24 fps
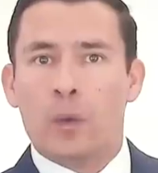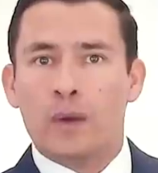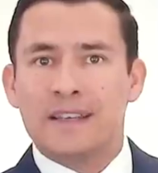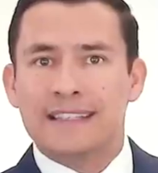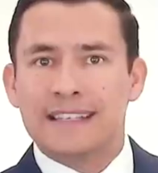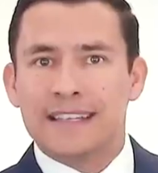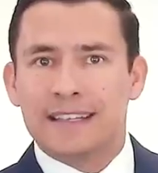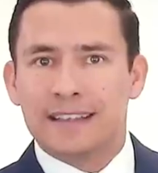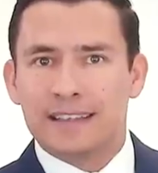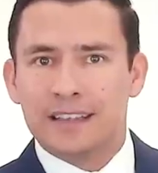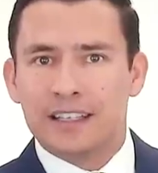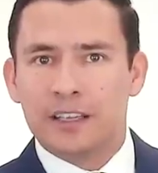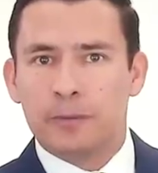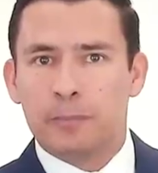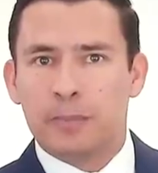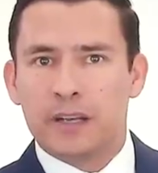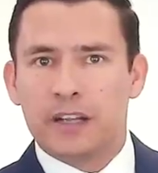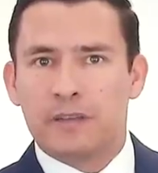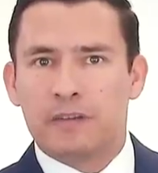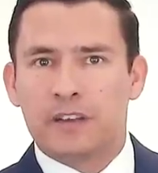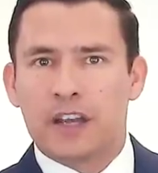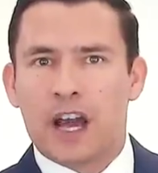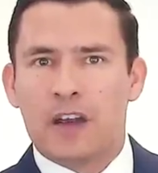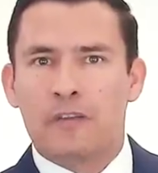always see a little
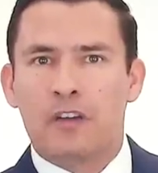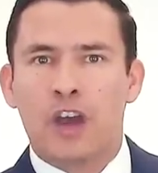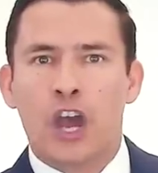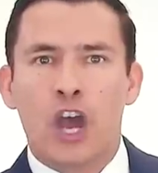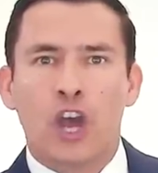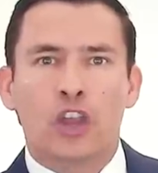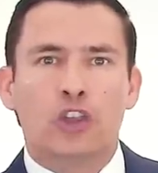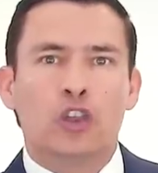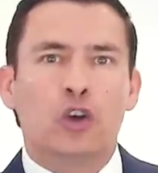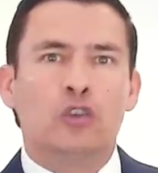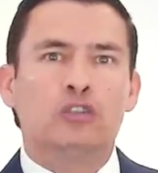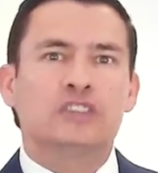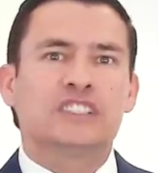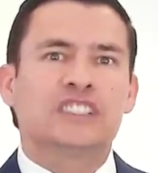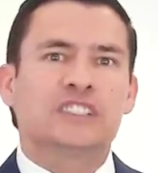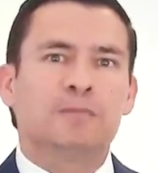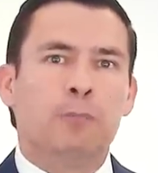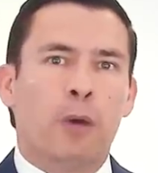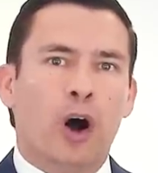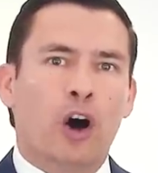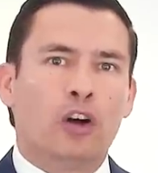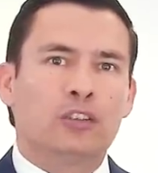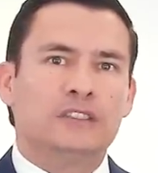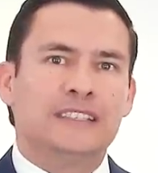bit of cuff. Those
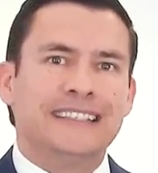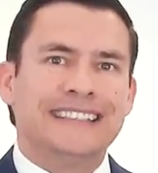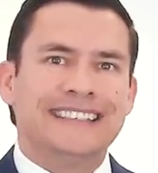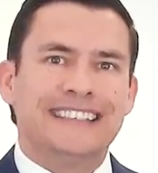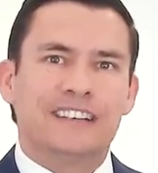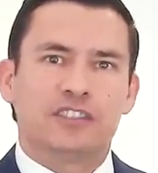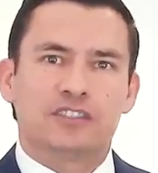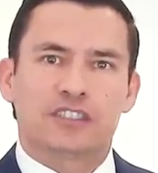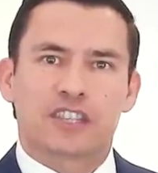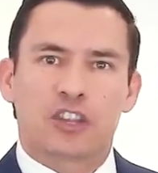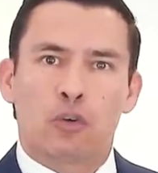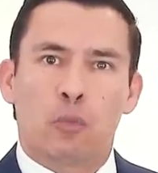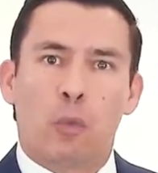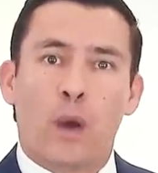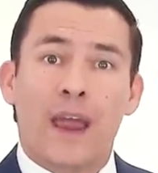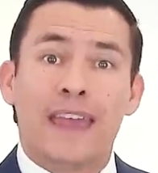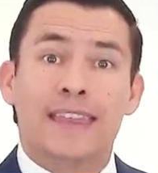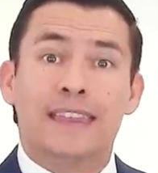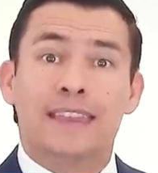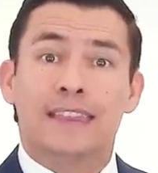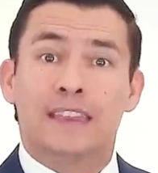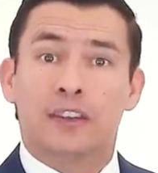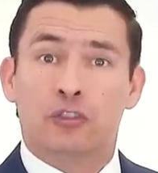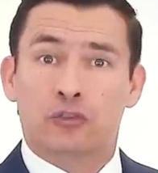small details, the
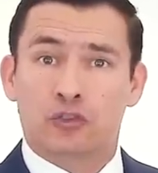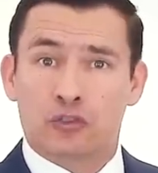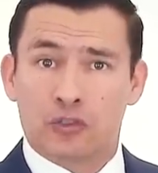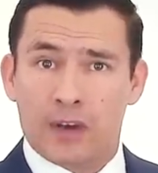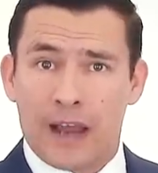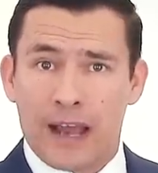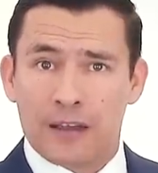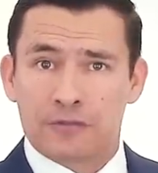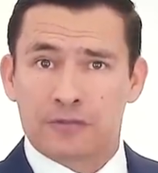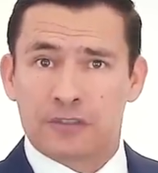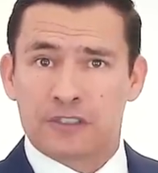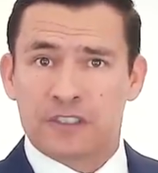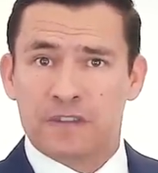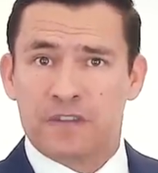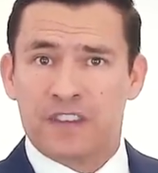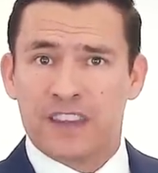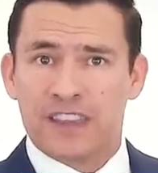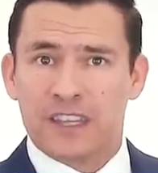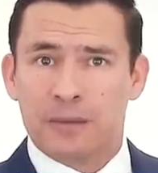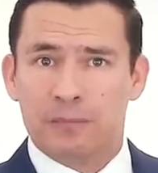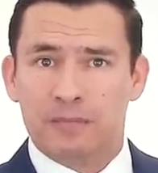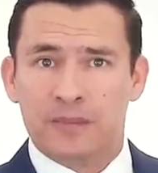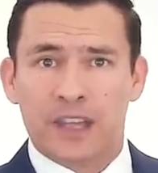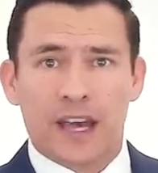way that their trousers
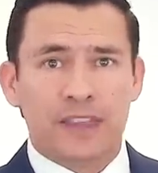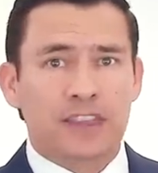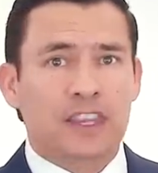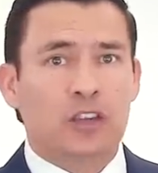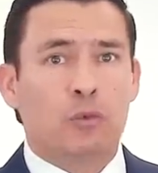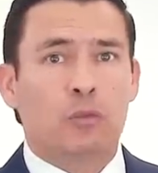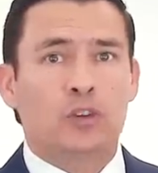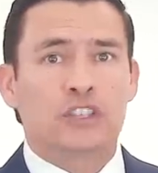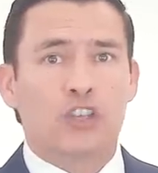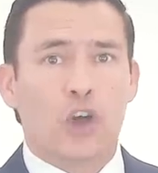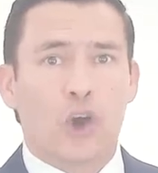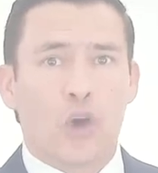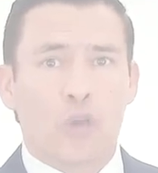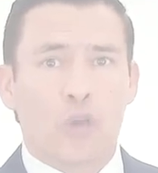fit them, nothing was